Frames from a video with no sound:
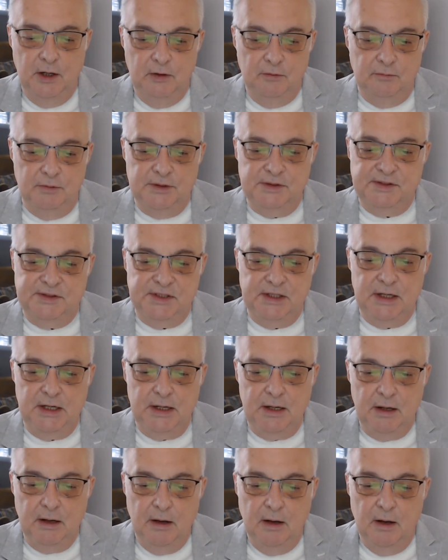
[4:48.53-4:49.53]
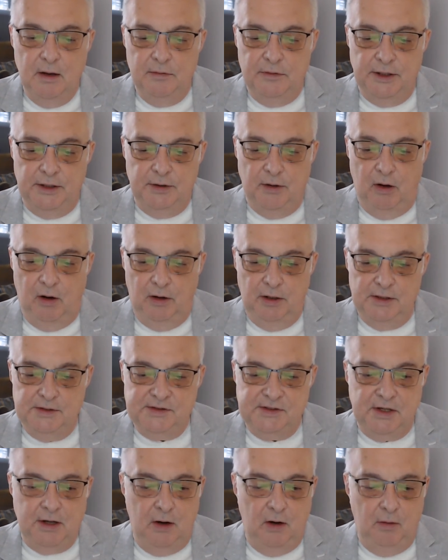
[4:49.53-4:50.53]
we see that alle
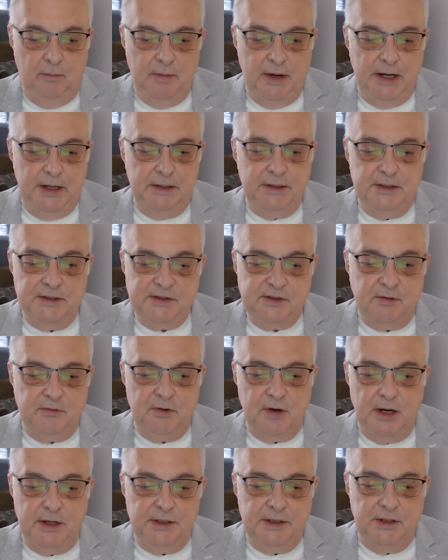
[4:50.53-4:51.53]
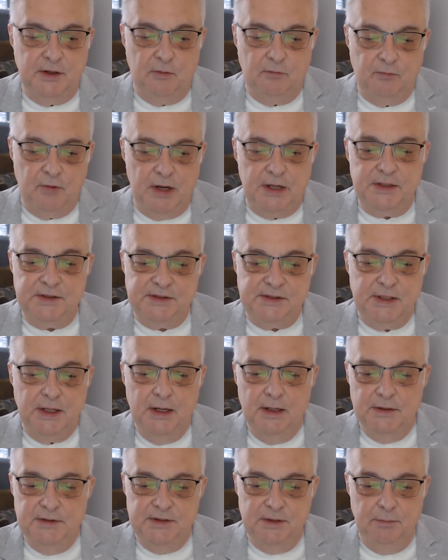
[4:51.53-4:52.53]
skal med has created a race
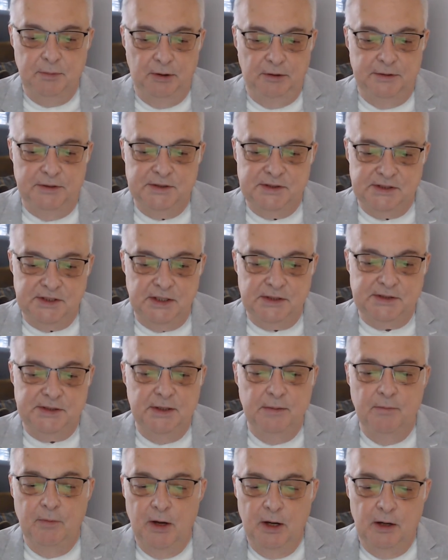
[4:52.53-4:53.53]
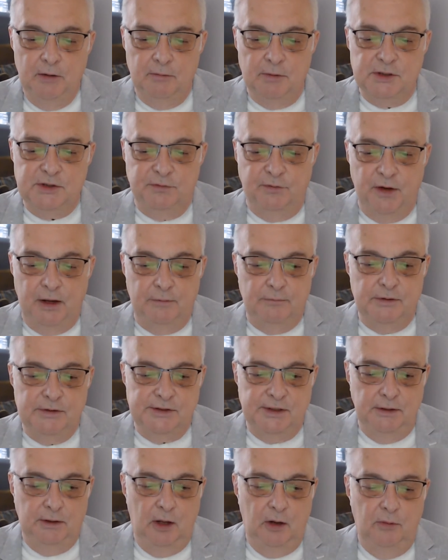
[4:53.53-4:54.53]
to build a system which favors
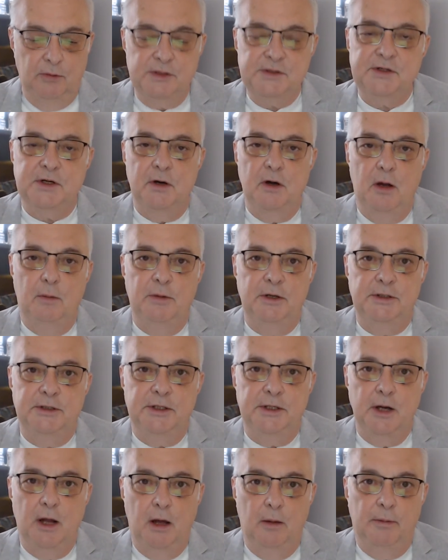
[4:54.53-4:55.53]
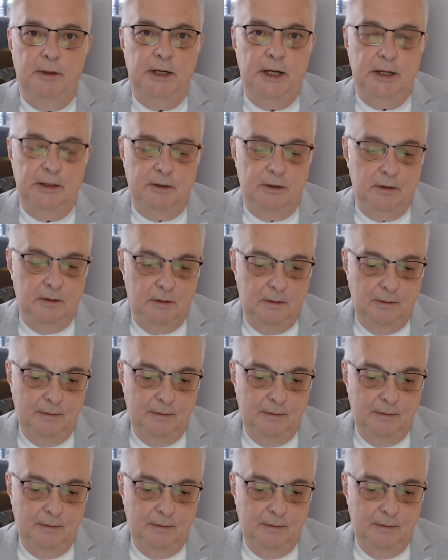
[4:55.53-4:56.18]
the lowest common denominator.